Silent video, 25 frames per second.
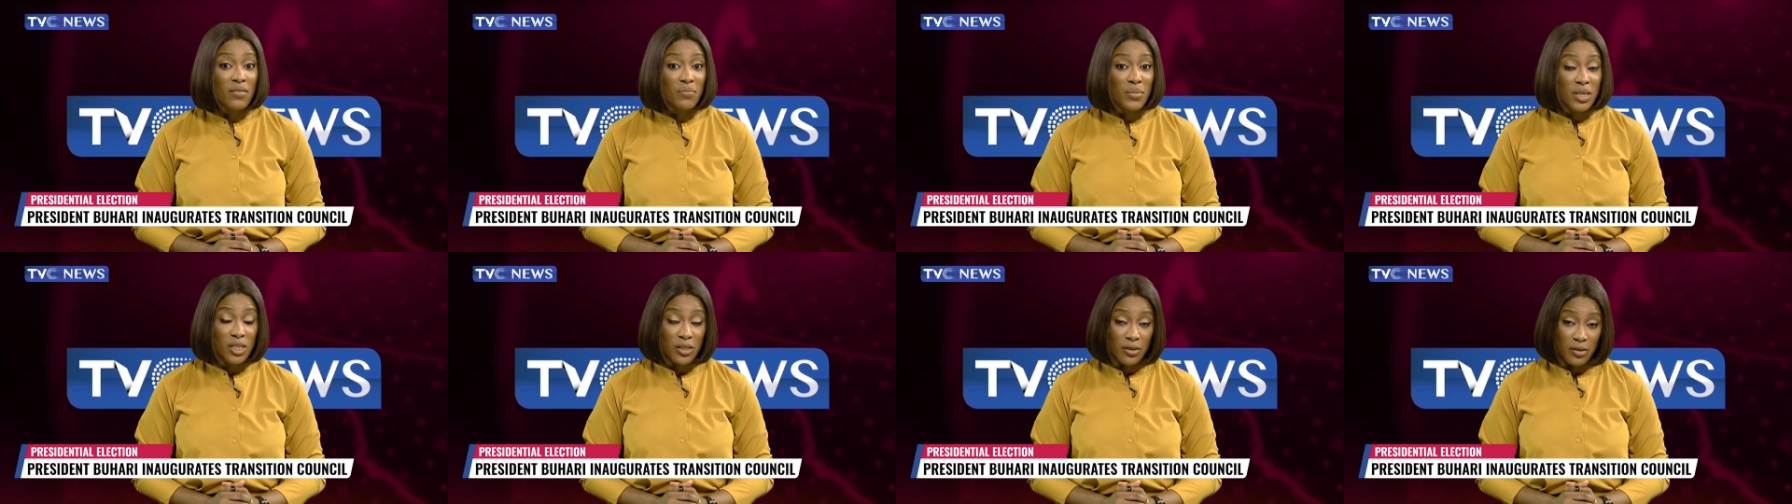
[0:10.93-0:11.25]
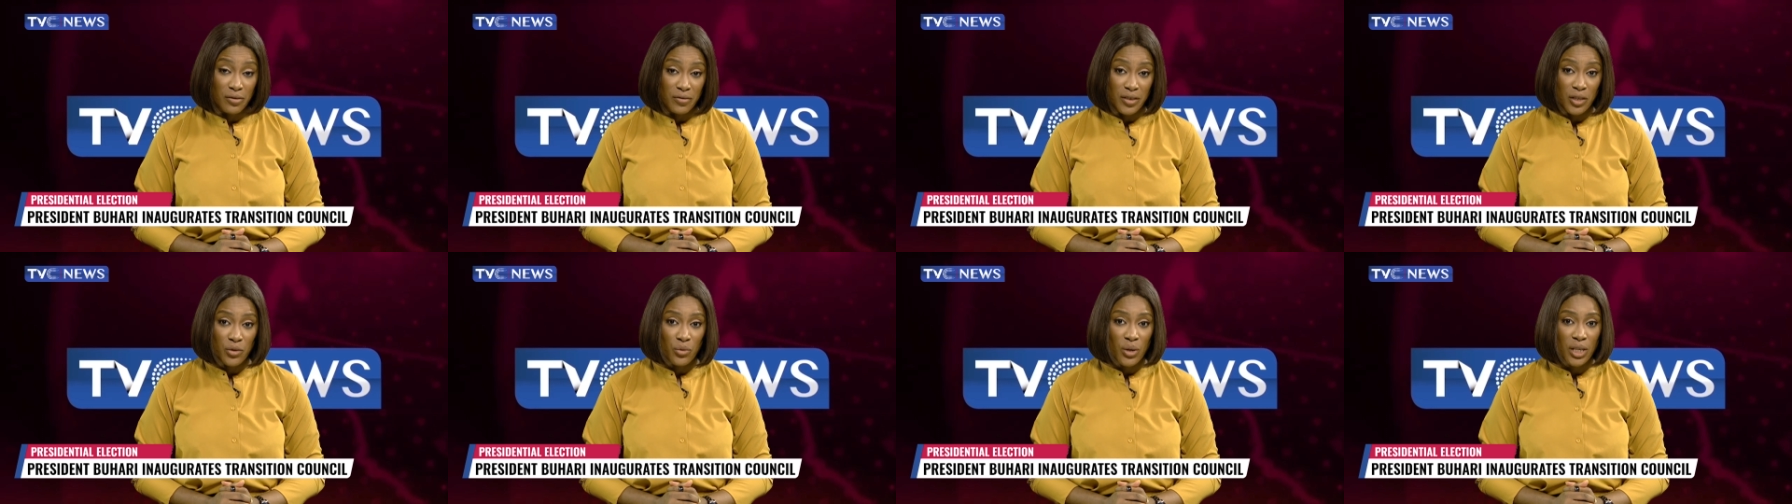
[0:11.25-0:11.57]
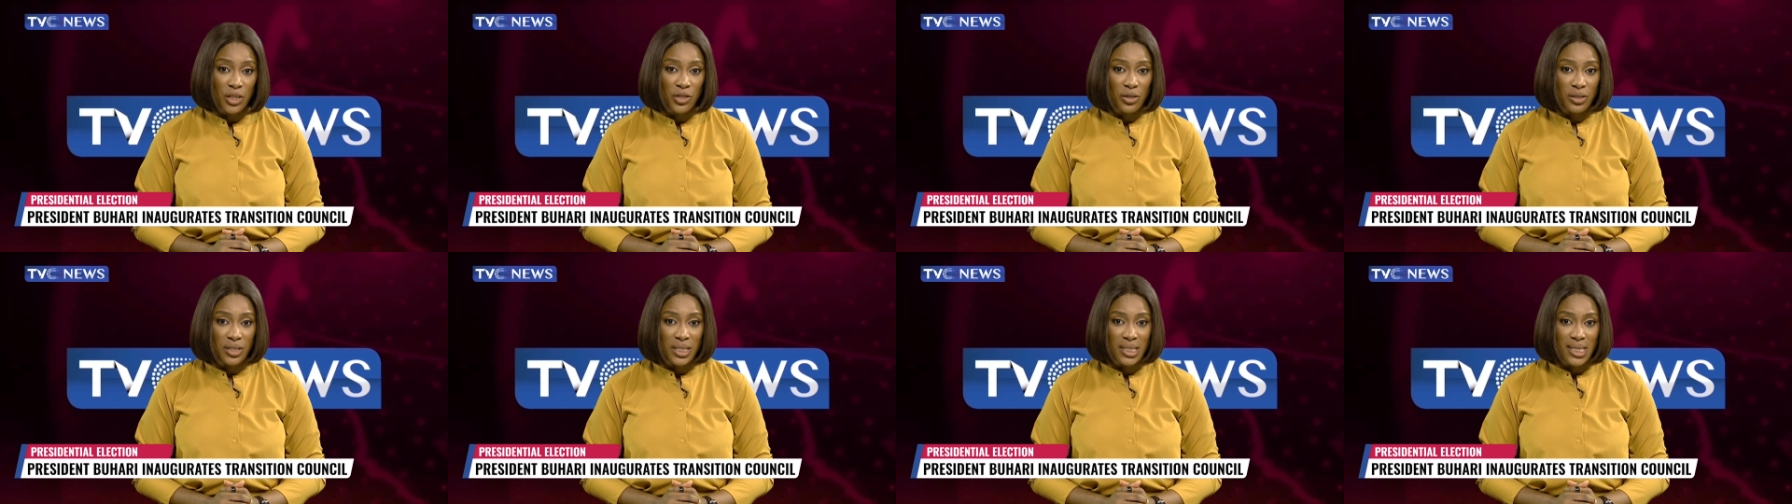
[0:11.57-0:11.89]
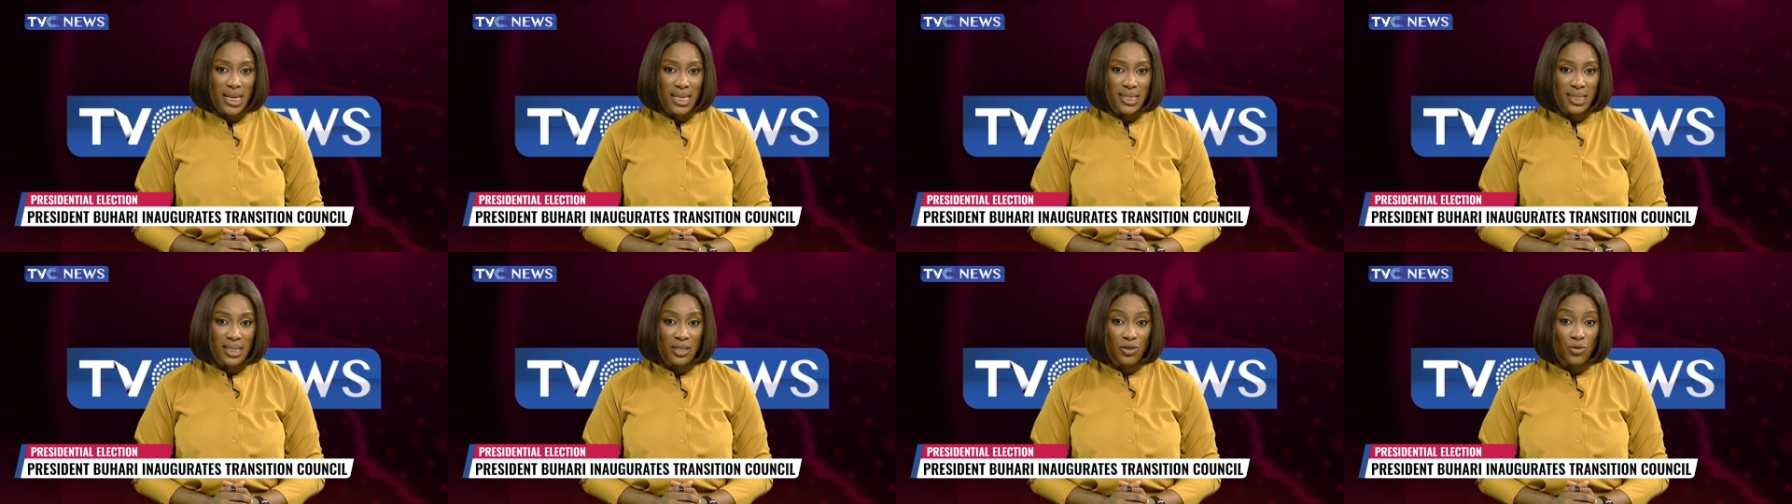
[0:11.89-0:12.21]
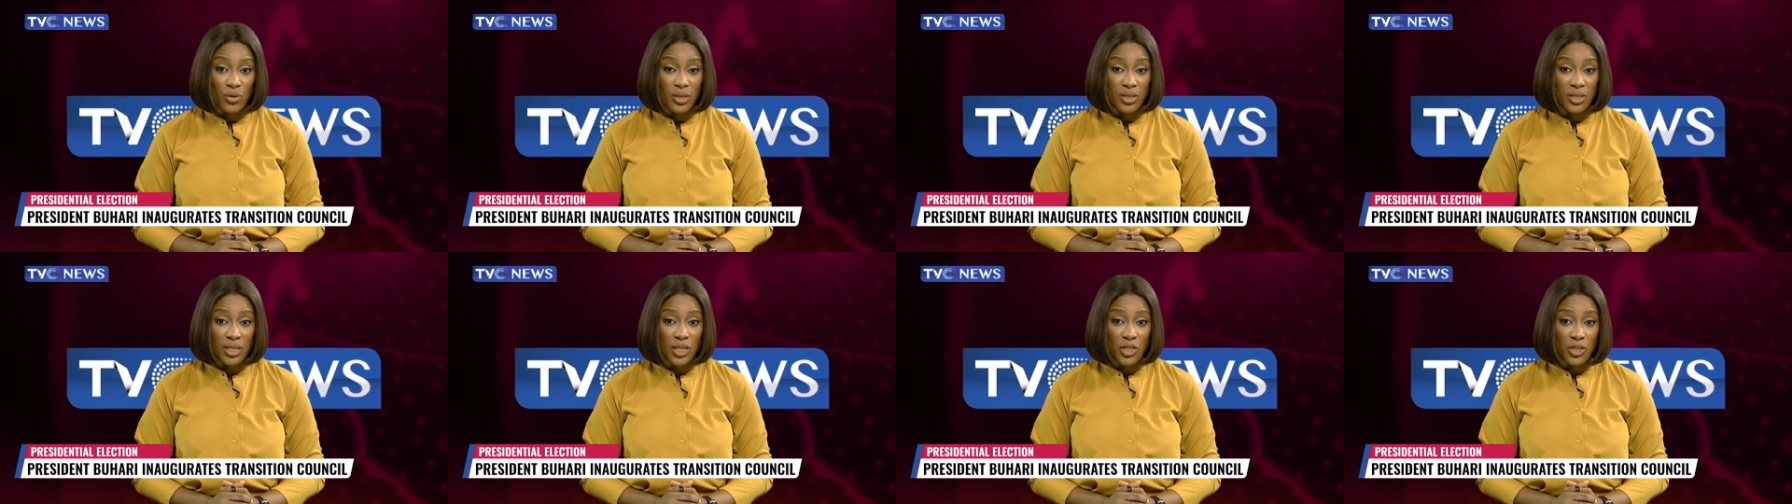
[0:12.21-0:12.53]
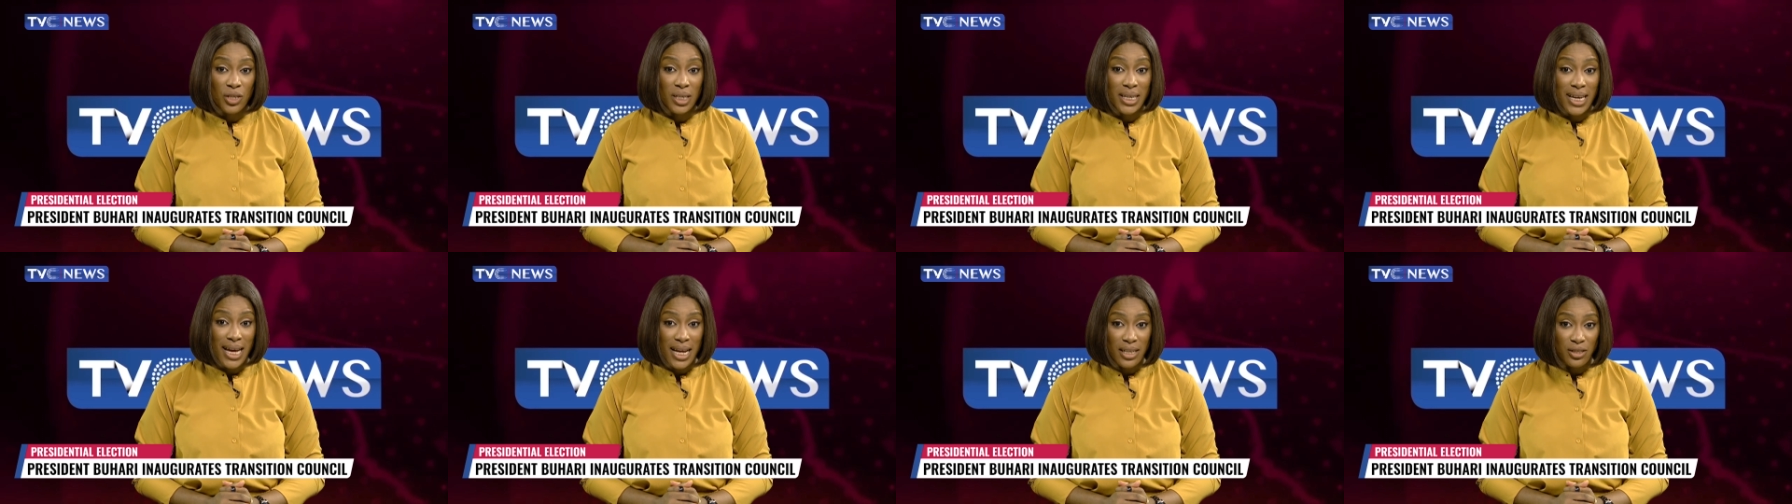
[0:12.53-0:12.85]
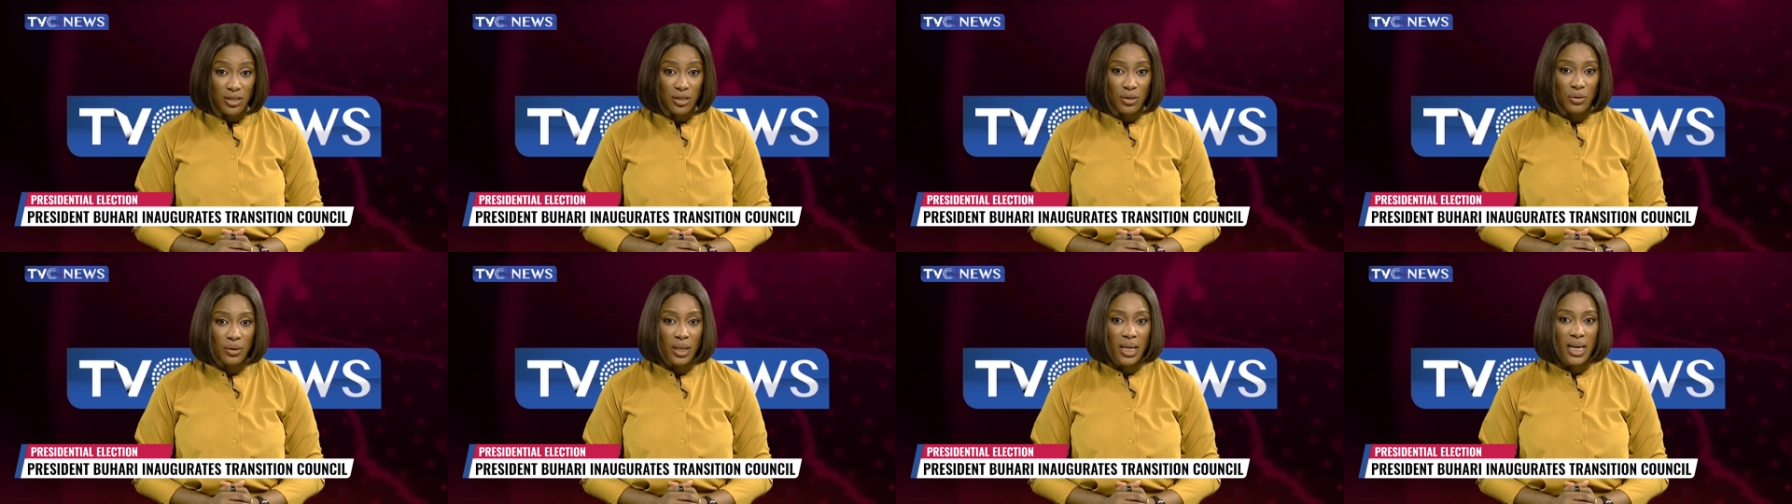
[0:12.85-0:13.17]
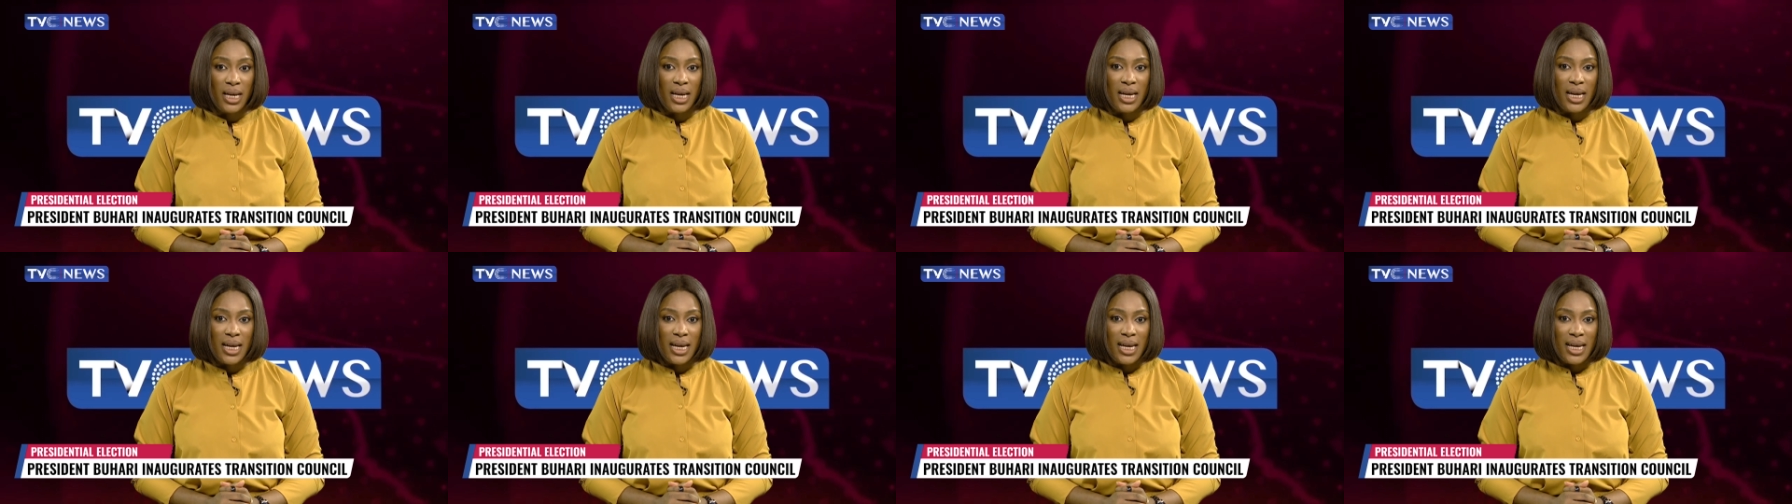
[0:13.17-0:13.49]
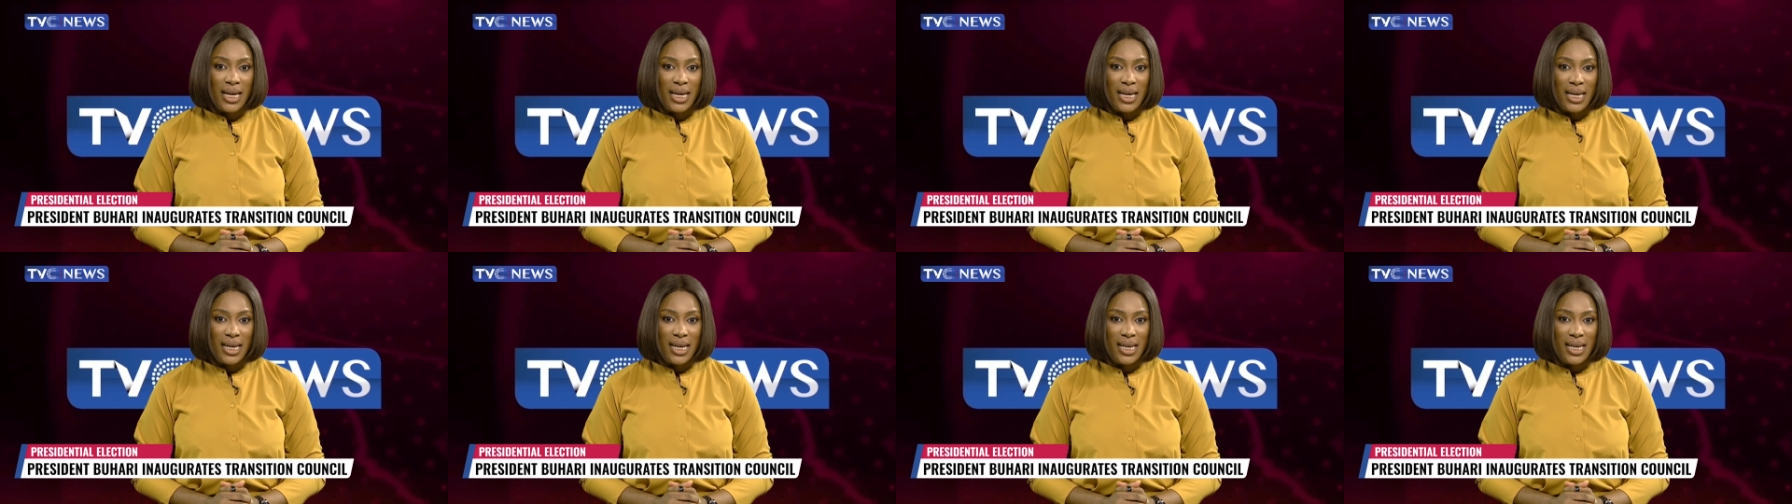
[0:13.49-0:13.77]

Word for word: the Government of the Federation says the Transition Council